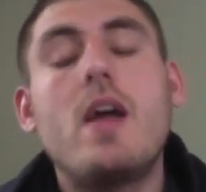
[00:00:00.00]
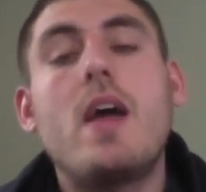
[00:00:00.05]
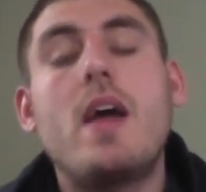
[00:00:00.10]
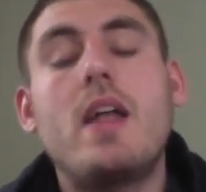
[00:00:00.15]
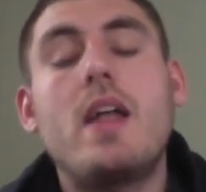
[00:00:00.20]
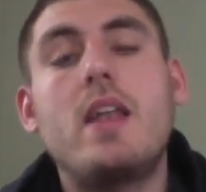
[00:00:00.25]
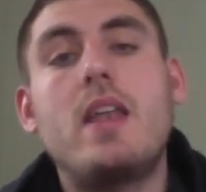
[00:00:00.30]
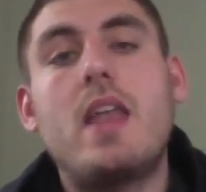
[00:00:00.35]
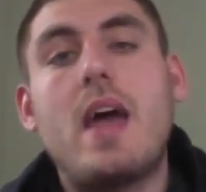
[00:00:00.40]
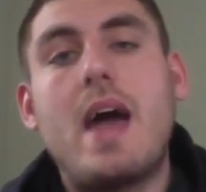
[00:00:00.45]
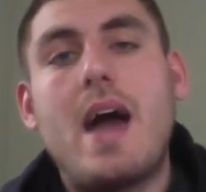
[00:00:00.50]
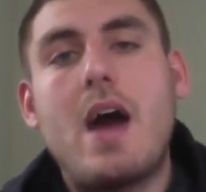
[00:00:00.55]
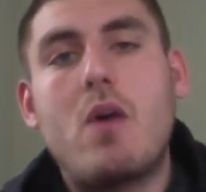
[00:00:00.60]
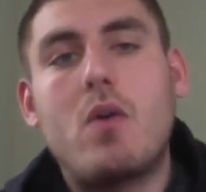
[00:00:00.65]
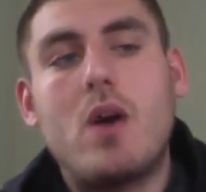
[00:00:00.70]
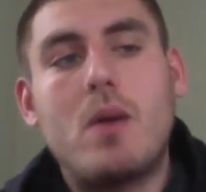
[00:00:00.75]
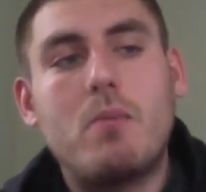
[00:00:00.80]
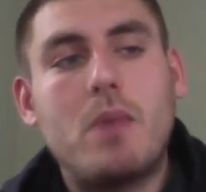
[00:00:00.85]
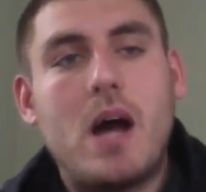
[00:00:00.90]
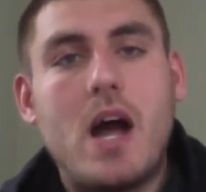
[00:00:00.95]
And
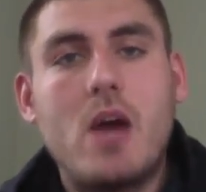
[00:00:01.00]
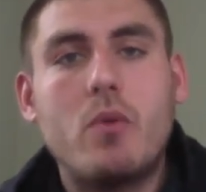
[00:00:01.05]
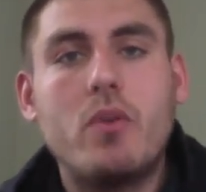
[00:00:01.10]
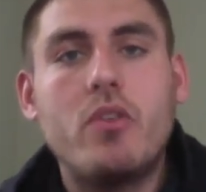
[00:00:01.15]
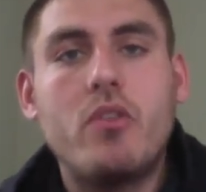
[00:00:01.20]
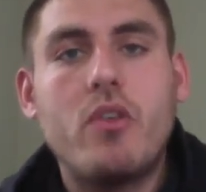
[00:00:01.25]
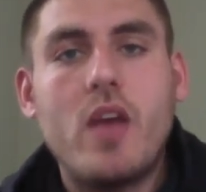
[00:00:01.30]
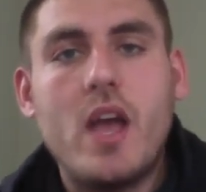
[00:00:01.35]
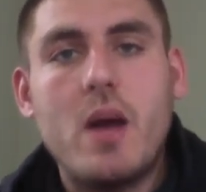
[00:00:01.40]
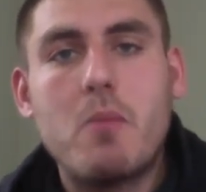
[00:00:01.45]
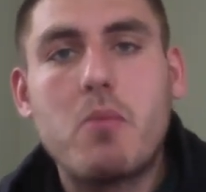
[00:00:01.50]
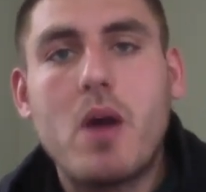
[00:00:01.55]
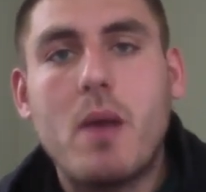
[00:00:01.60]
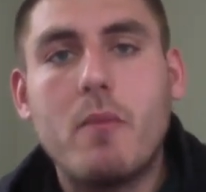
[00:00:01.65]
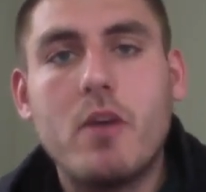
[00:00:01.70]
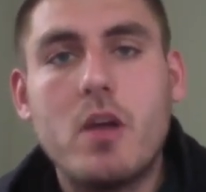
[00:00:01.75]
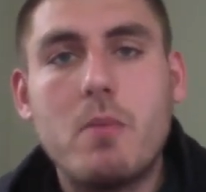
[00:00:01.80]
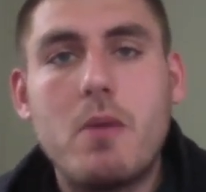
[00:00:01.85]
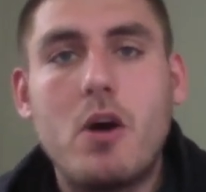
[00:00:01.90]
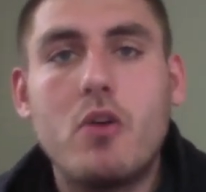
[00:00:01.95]
now I would say I'm
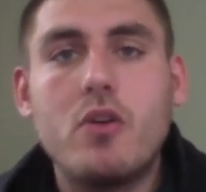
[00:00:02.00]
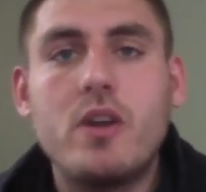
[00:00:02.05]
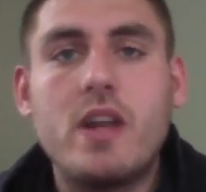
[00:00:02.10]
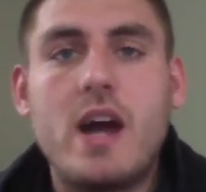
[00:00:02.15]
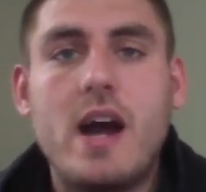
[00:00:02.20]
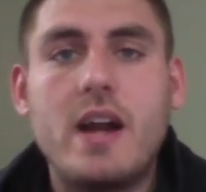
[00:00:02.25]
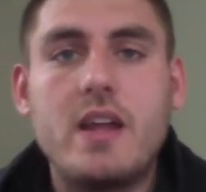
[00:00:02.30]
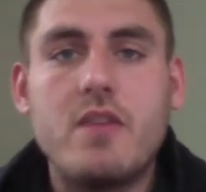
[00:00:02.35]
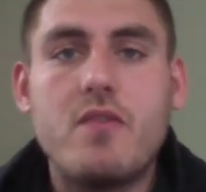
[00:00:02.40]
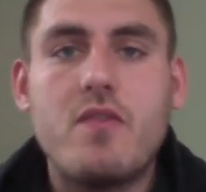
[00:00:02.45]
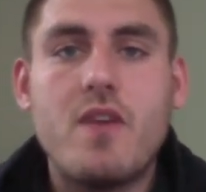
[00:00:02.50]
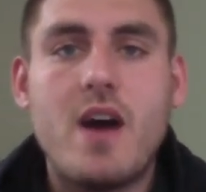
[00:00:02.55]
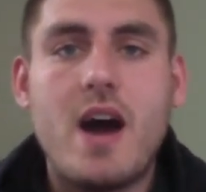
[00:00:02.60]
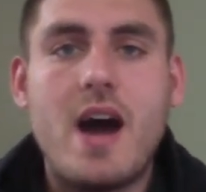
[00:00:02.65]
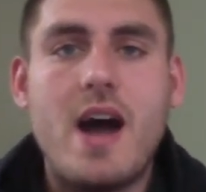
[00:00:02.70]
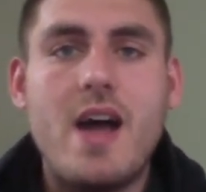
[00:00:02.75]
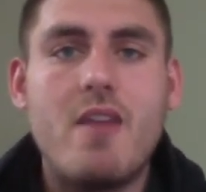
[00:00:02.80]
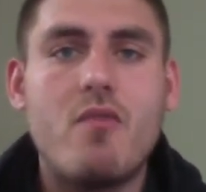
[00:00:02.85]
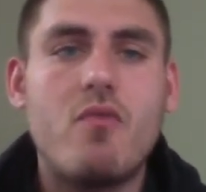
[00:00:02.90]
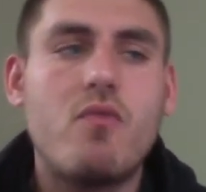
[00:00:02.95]
probably about
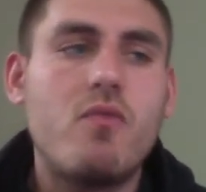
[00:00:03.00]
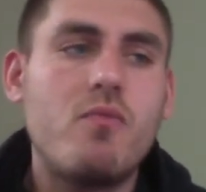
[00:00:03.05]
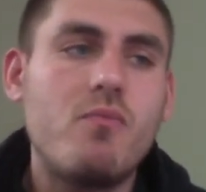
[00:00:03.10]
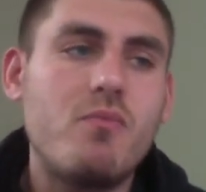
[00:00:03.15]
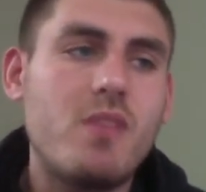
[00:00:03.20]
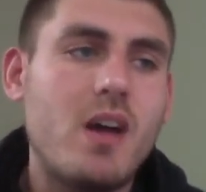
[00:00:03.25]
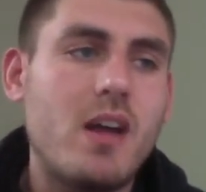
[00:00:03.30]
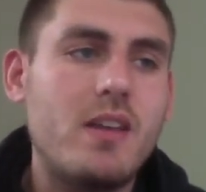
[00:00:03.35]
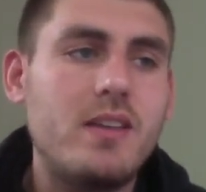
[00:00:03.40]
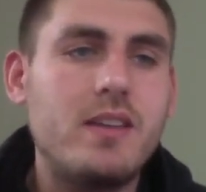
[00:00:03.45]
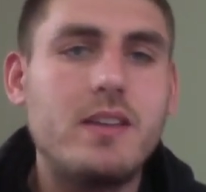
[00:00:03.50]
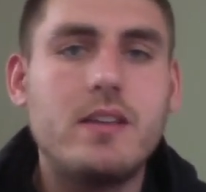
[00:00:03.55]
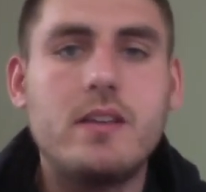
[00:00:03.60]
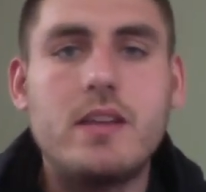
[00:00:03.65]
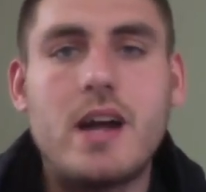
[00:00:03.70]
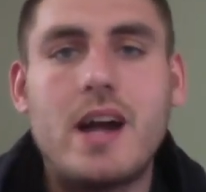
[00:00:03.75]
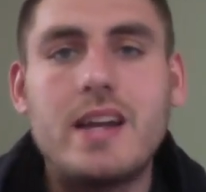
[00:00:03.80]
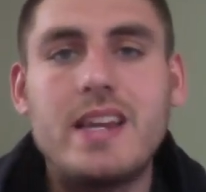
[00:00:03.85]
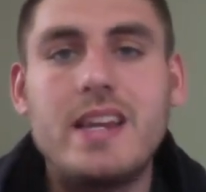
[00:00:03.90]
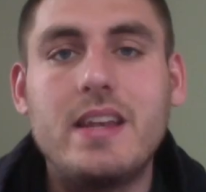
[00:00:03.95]
95 to
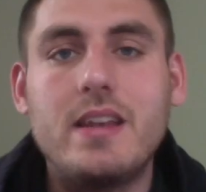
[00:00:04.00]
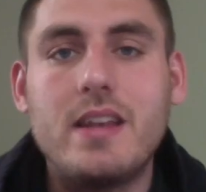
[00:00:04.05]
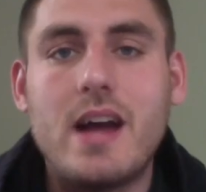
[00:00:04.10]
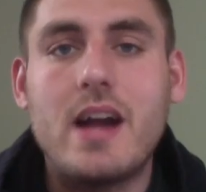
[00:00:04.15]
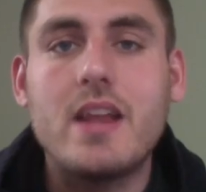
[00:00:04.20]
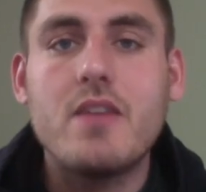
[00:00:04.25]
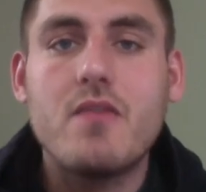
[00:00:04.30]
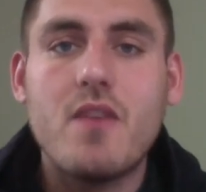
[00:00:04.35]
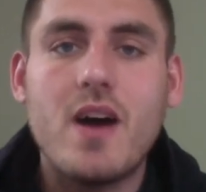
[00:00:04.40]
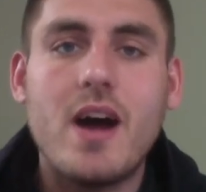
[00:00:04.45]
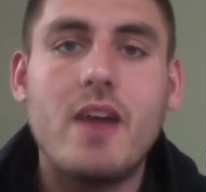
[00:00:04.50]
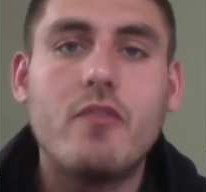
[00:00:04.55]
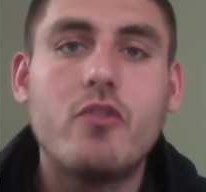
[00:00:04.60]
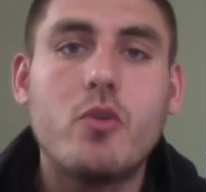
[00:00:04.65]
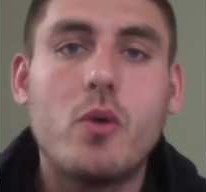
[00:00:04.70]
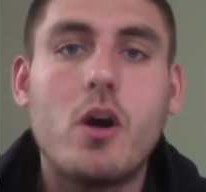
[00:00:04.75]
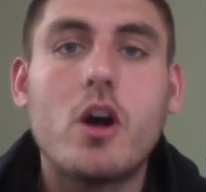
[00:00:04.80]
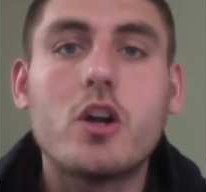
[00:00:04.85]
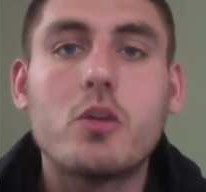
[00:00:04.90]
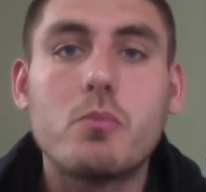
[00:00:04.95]

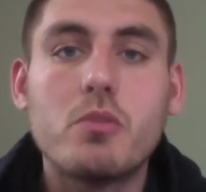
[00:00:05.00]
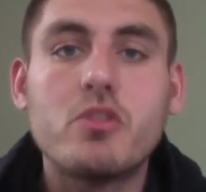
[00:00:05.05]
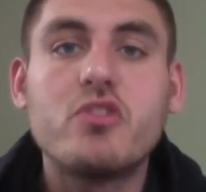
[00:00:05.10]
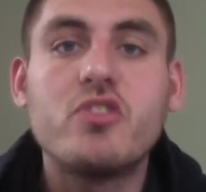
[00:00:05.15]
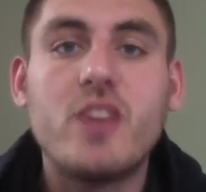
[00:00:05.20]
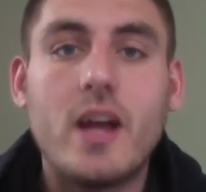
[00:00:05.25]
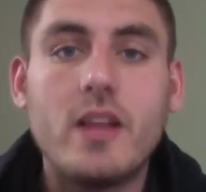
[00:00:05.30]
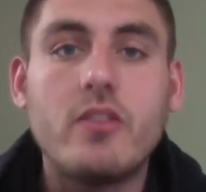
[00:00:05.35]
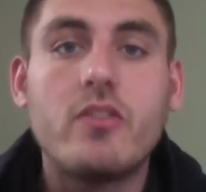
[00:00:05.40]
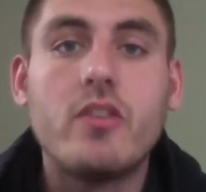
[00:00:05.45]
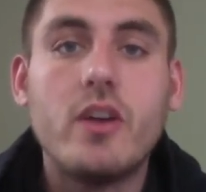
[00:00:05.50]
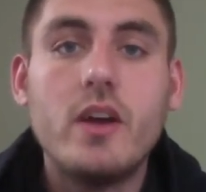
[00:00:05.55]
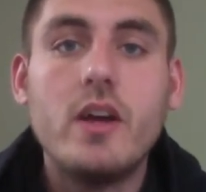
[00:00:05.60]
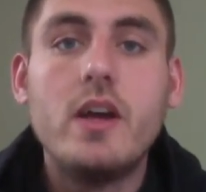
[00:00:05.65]
100%